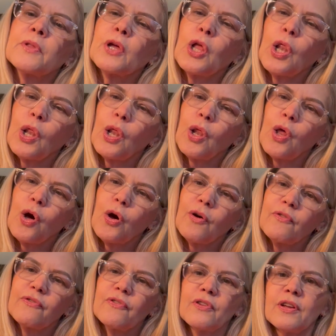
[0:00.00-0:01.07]

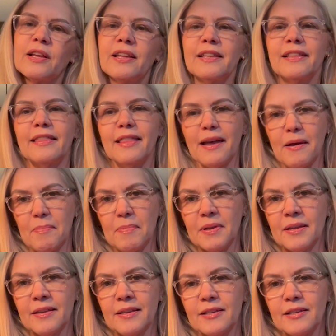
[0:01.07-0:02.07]
love them.